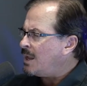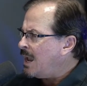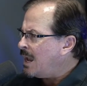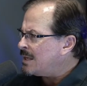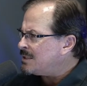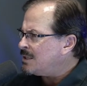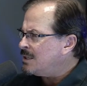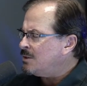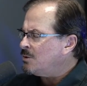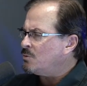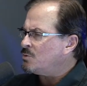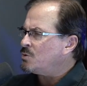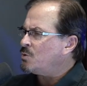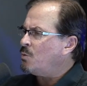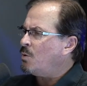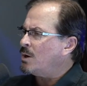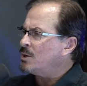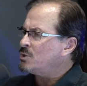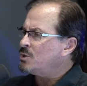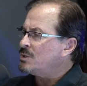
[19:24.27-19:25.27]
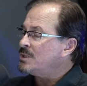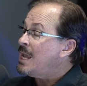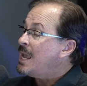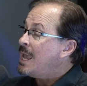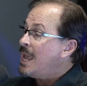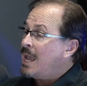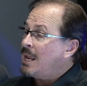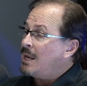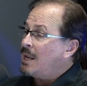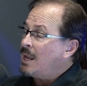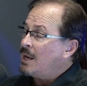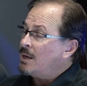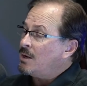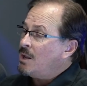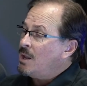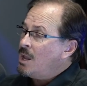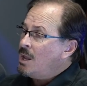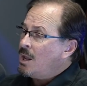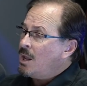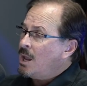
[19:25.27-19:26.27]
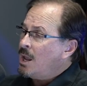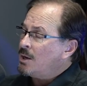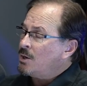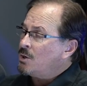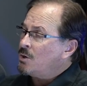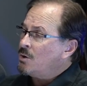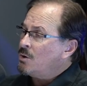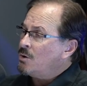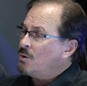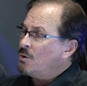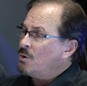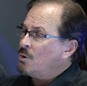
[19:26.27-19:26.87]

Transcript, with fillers: asking those questions, and and and